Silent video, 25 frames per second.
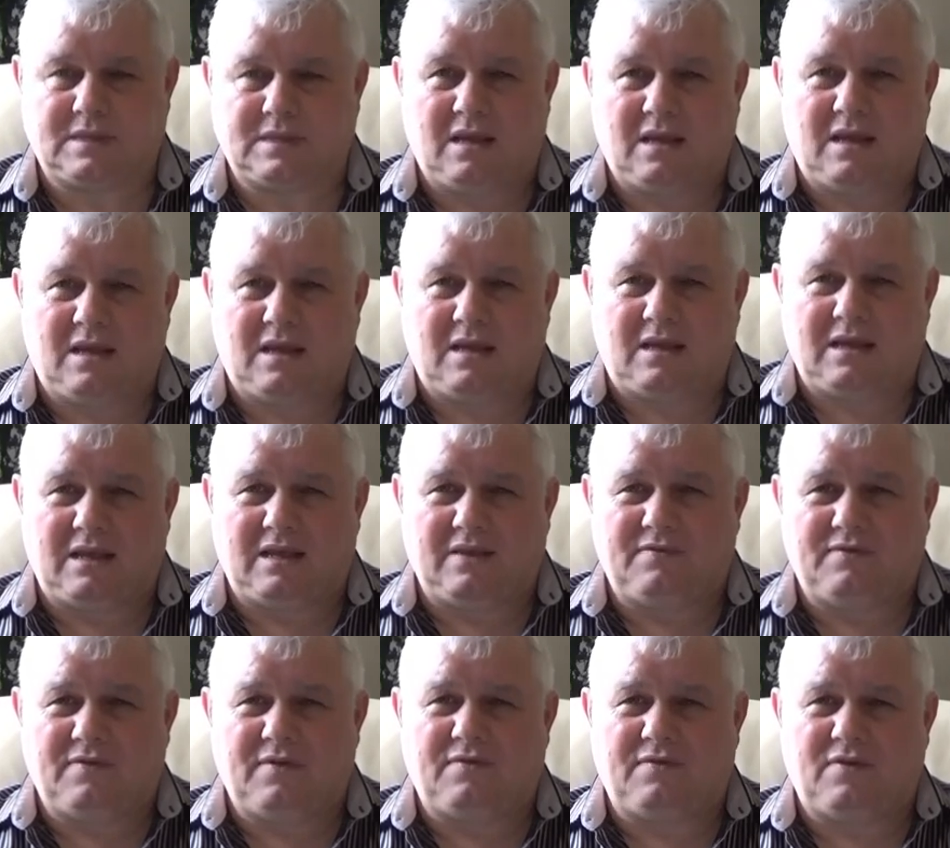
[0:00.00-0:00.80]
Even
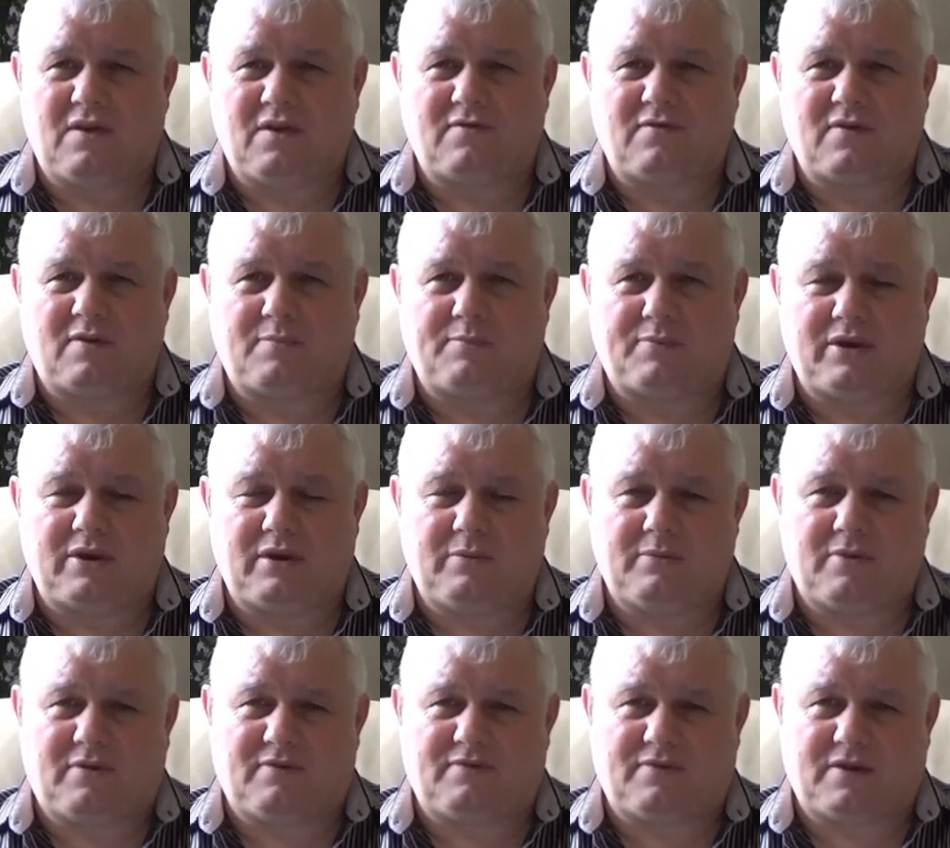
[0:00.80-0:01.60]
if you have a prima
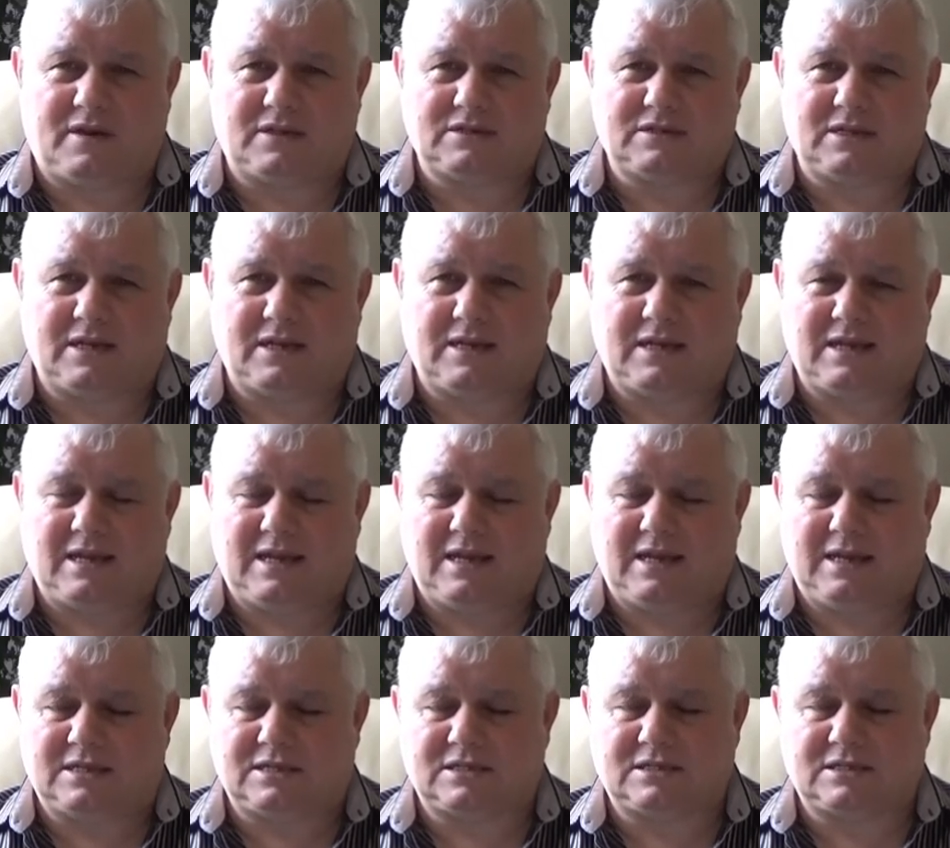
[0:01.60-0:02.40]
facie
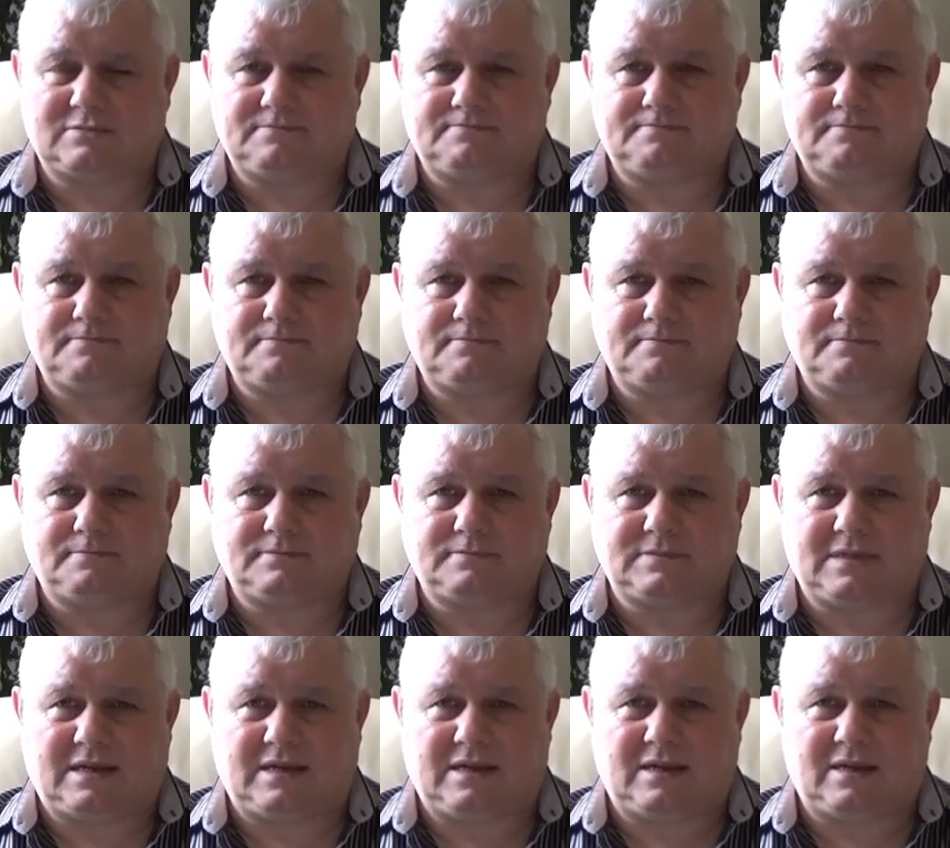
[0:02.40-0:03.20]
case
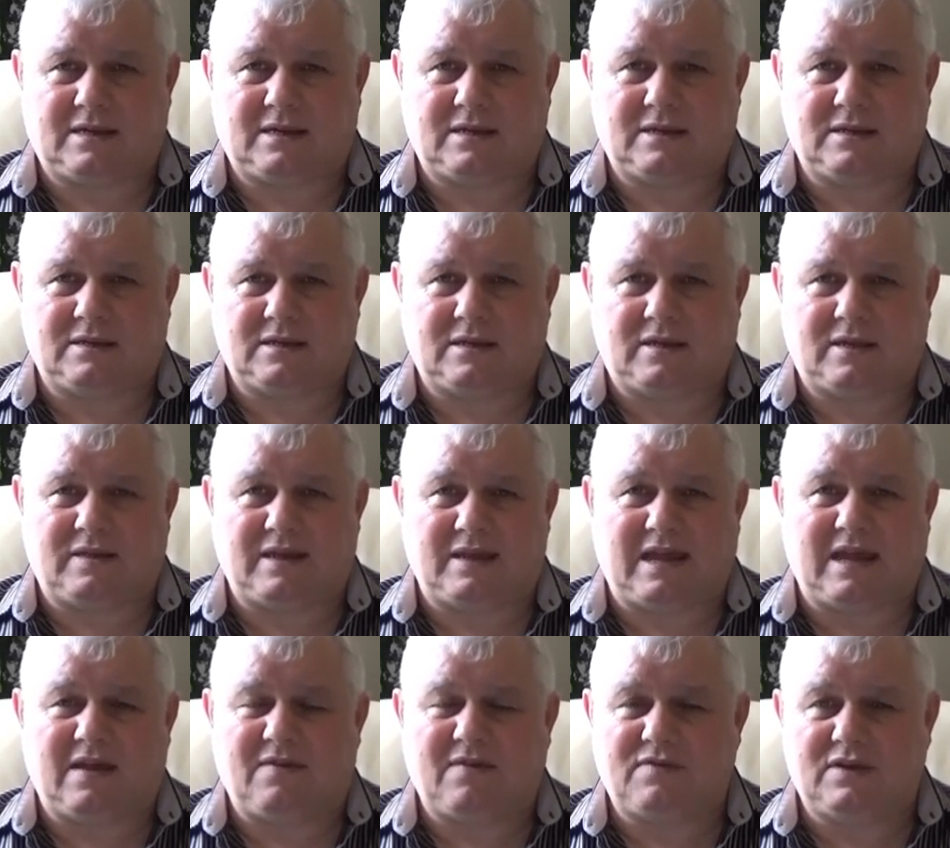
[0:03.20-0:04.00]
and the
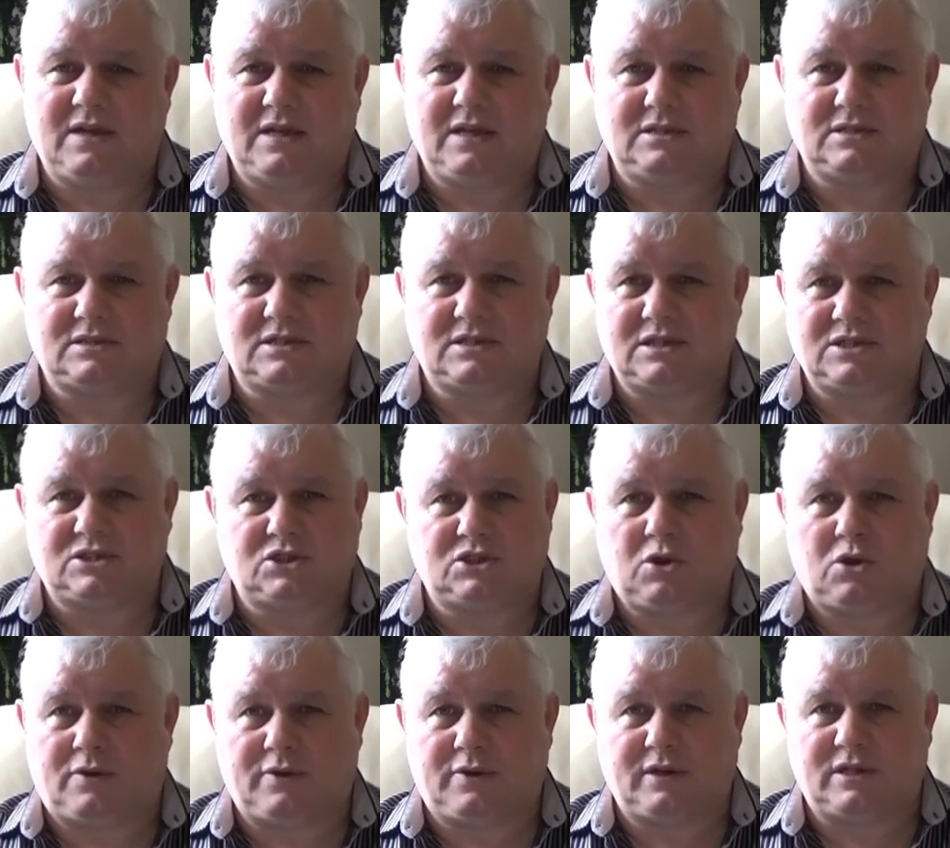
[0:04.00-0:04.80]
evidence is
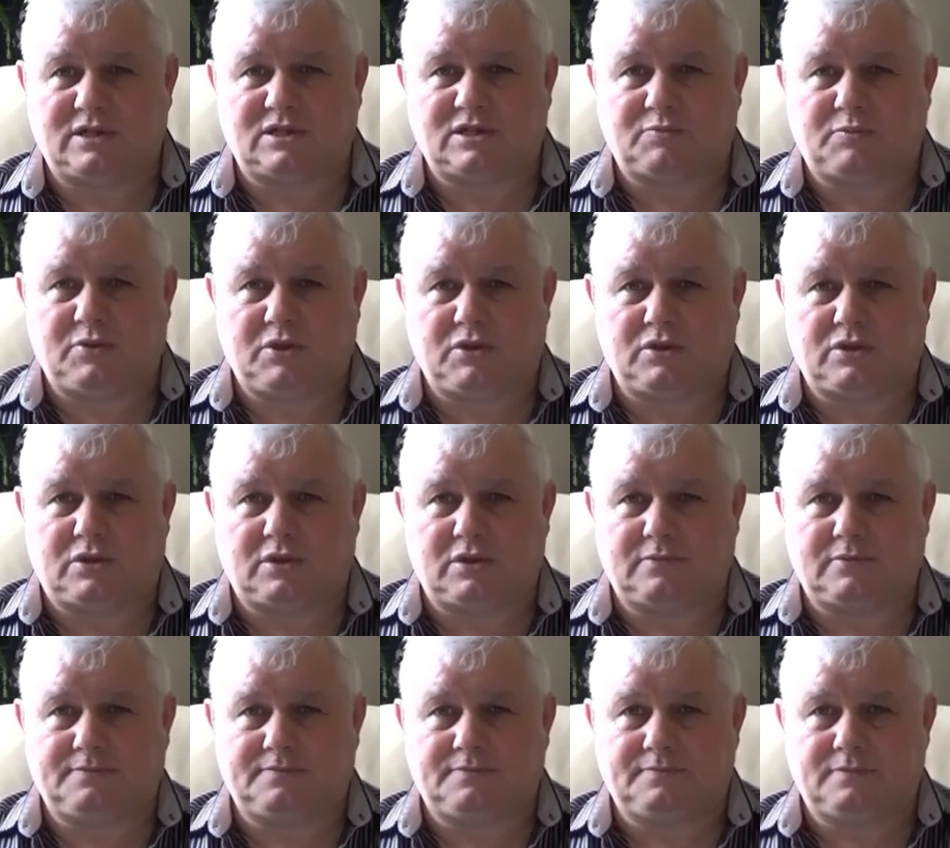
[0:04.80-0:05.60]
not in dispute,
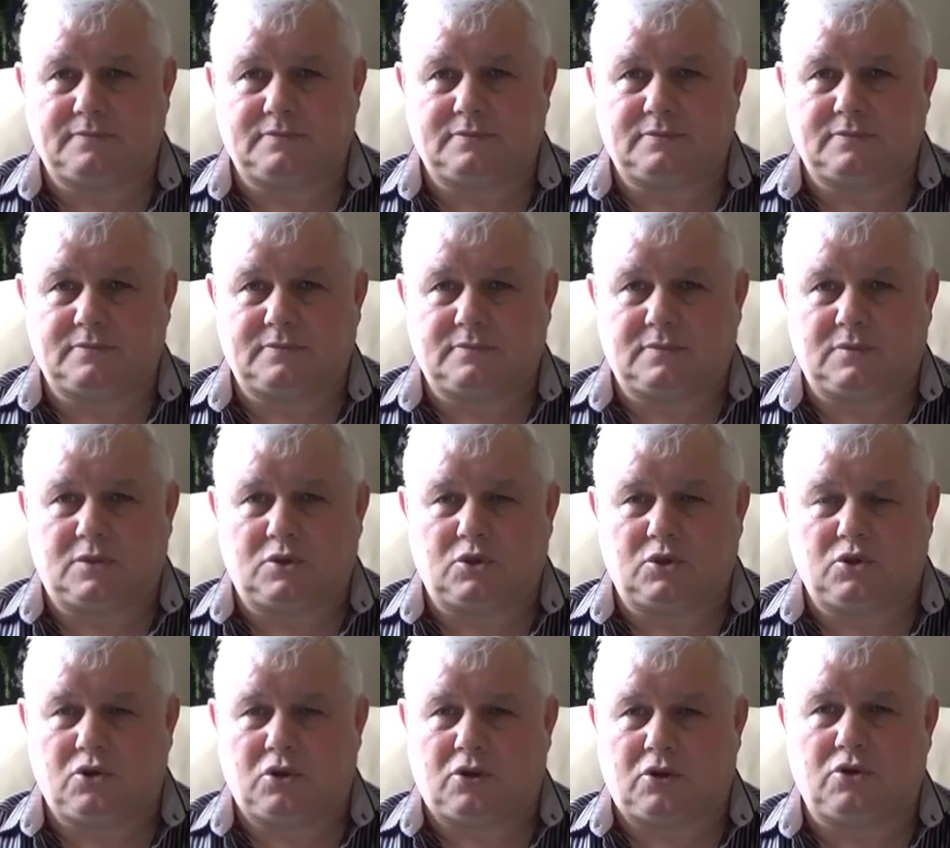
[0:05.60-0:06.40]

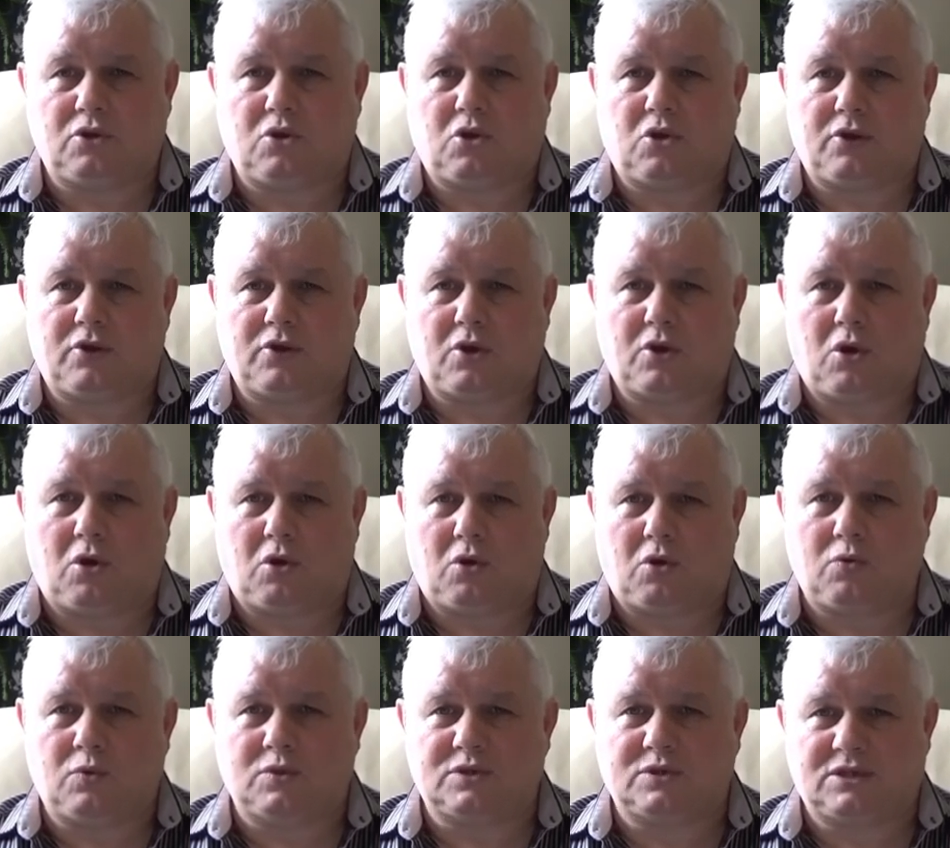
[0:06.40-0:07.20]
you're not
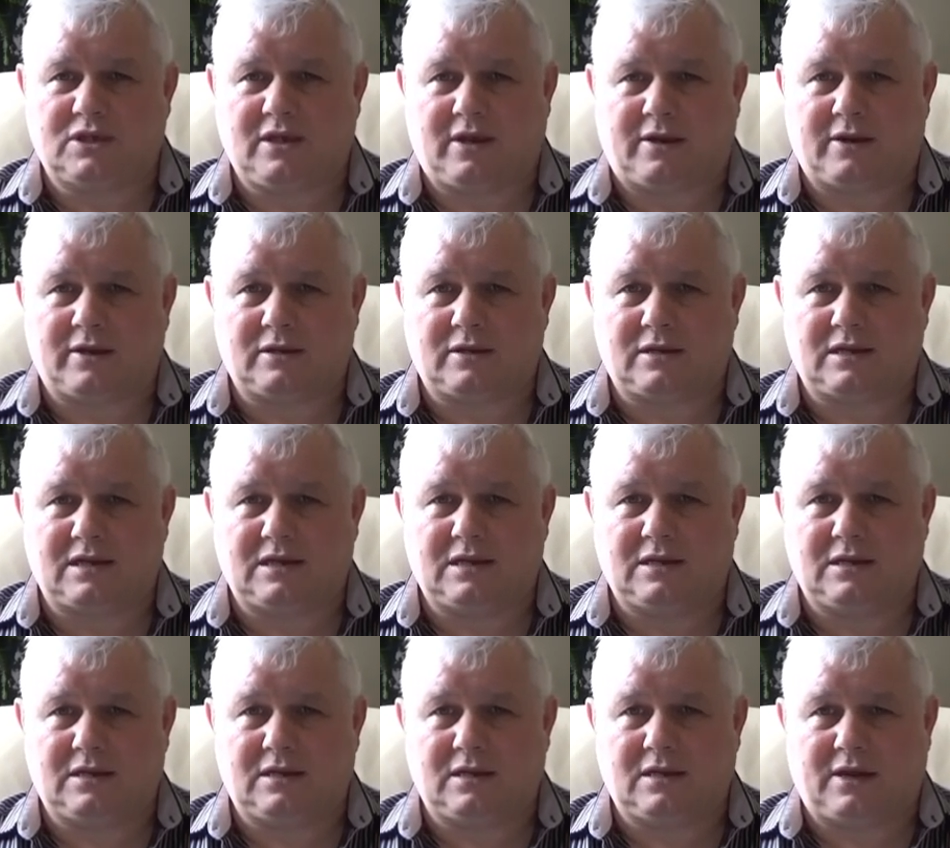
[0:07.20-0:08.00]
always guaranteed
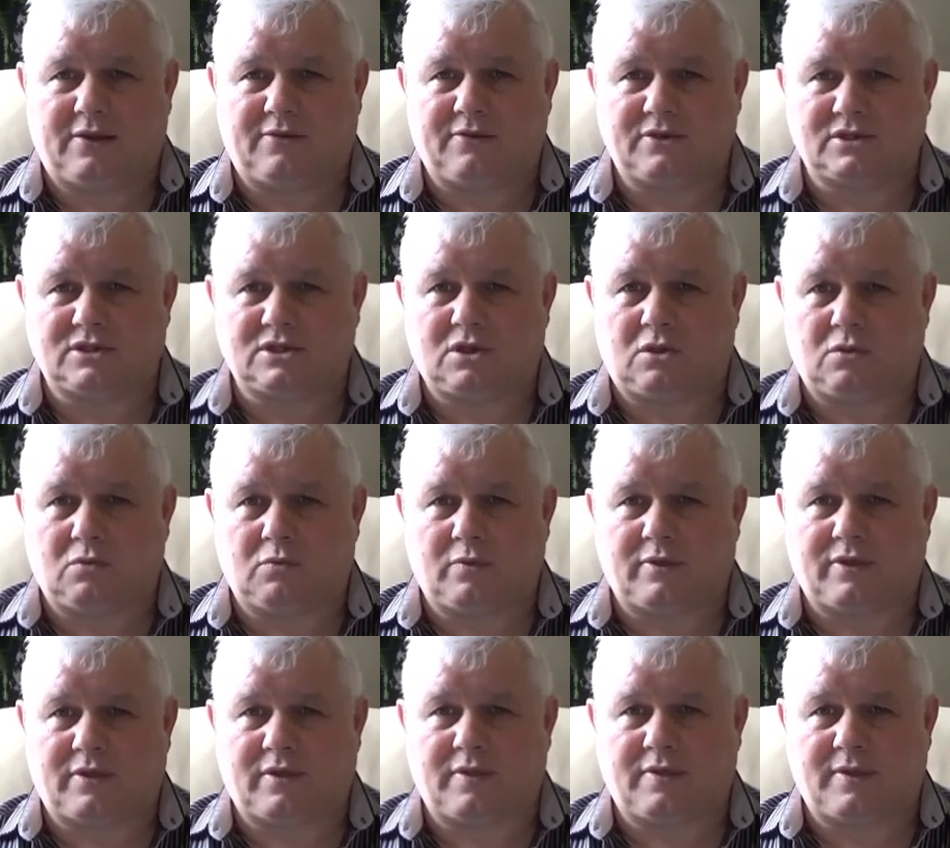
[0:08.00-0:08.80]
a result
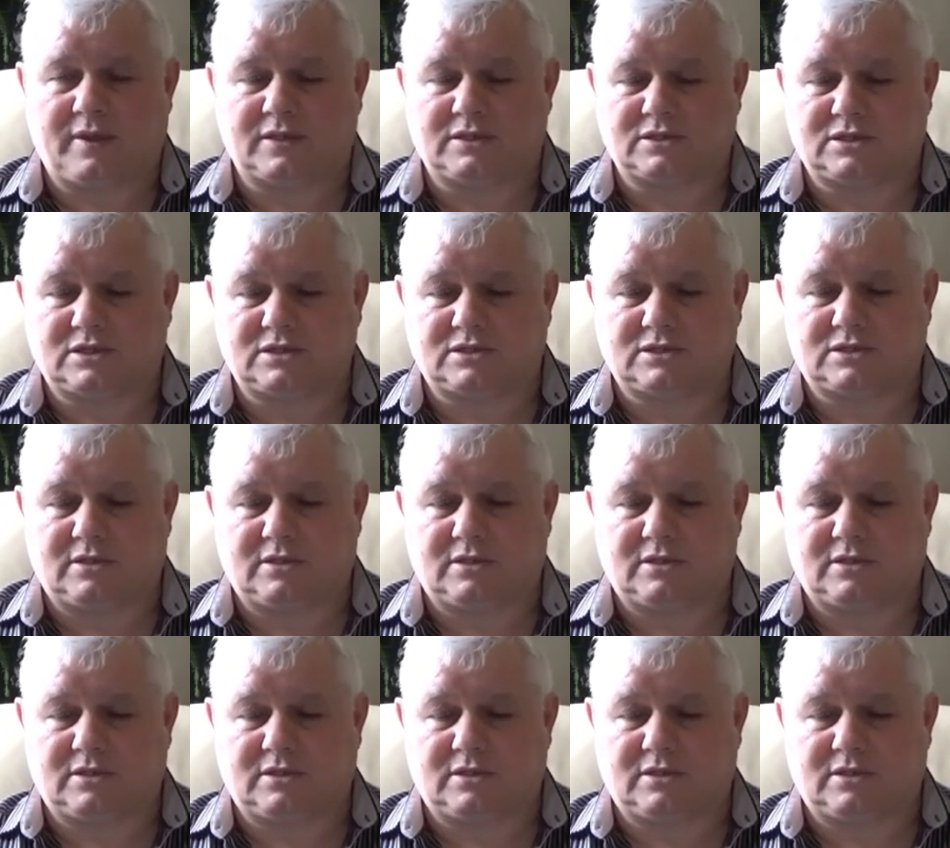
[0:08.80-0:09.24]
within this system.